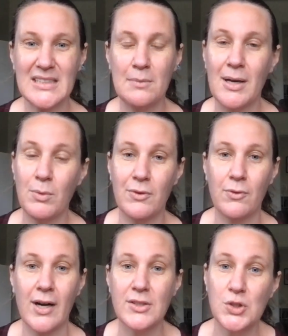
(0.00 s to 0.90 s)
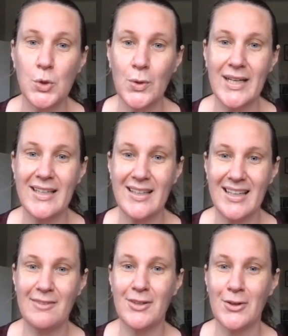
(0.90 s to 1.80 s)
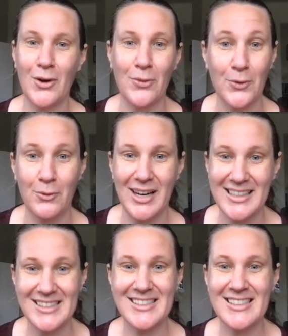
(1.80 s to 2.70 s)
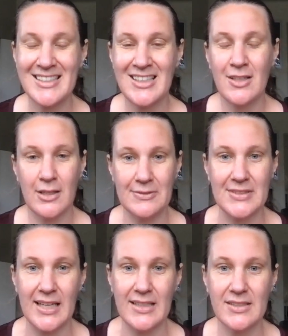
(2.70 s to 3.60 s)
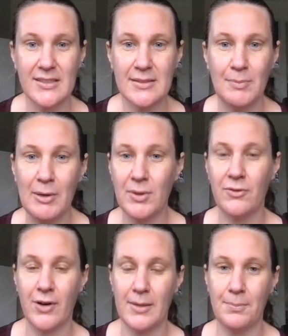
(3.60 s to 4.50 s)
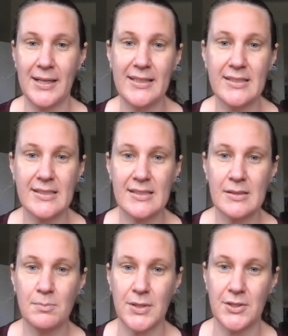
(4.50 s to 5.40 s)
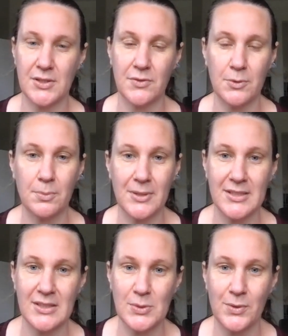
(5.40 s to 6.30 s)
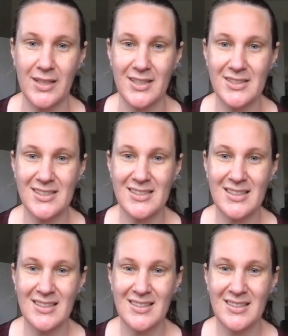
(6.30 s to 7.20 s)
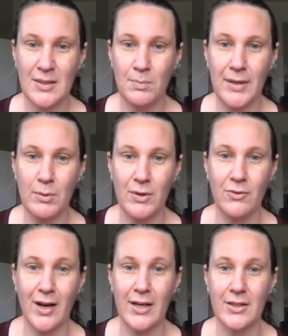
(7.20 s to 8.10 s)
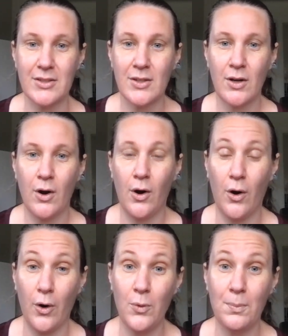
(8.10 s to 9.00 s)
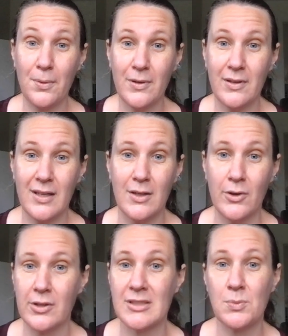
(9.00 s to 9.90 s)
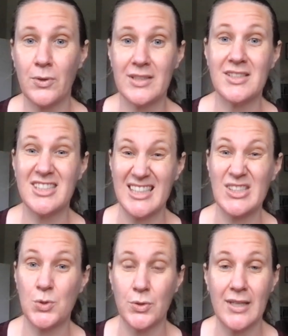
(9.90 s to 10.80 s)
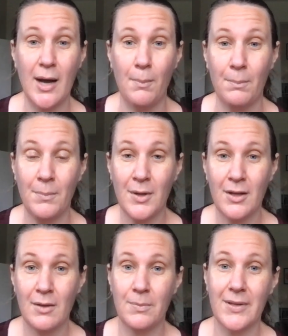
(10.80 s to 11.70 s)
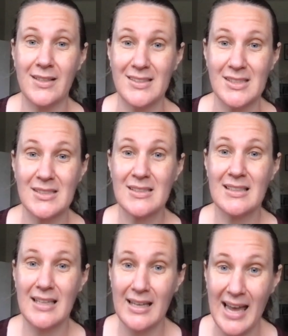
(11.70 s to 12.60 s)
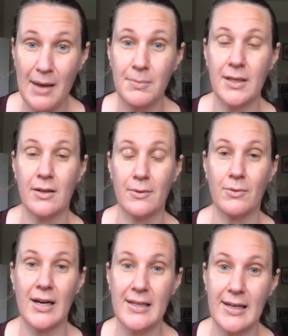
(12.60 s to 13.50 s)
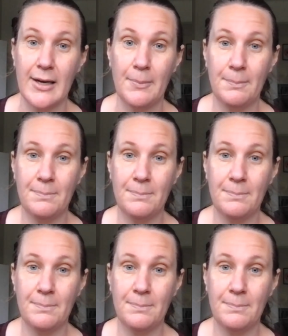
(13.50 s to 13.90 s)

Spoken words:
May we find joy even on the grayest of days. May we find peace because of your presence with us. May we find hope, and not as what is just to come, but is happening right now.